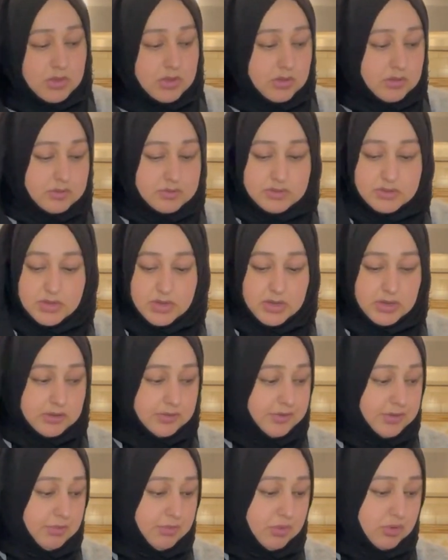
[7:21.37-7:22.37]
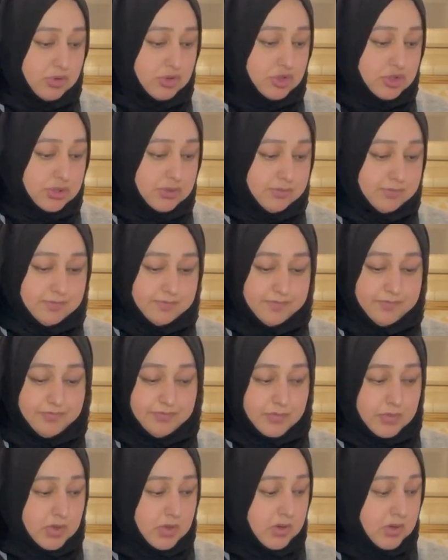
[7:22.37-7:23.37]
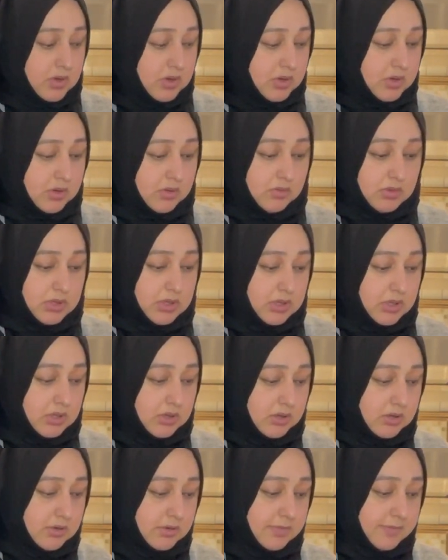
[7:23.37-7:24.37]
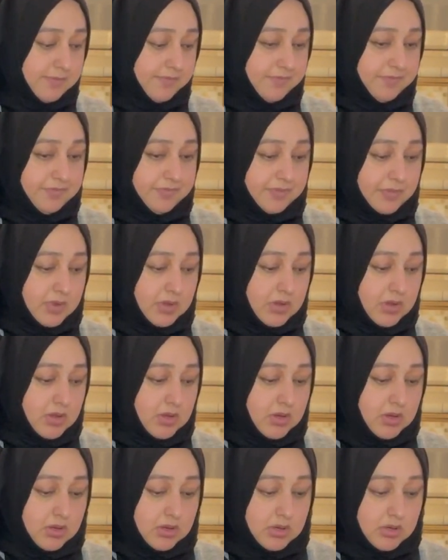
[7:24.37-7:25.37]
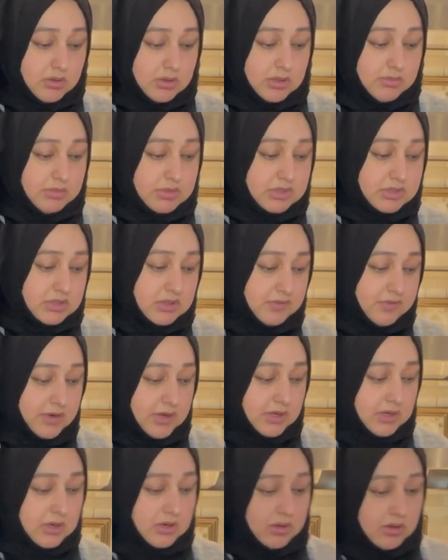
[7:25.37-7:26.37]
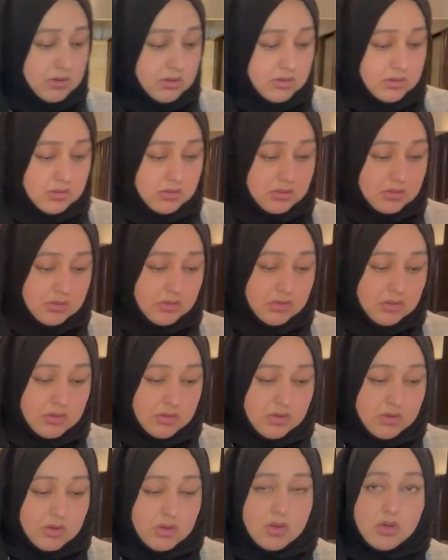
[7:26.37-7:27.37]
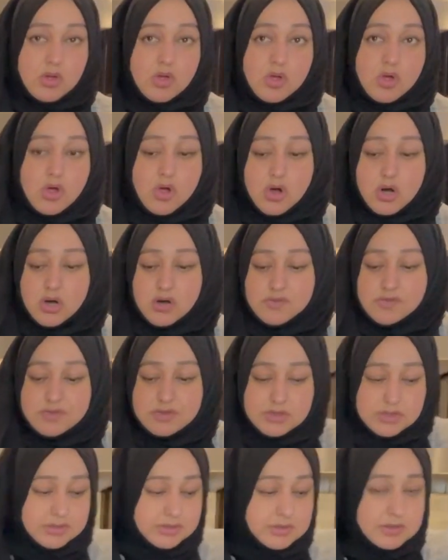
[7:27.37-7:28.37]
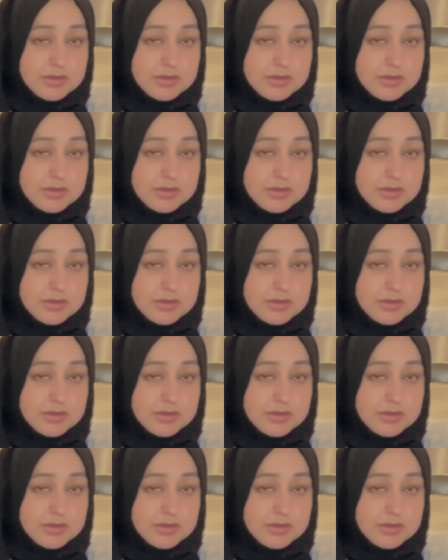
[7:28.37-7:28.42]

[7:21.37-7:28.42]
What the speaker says: It's a healthy portion right here. Now let me see if I can carve this.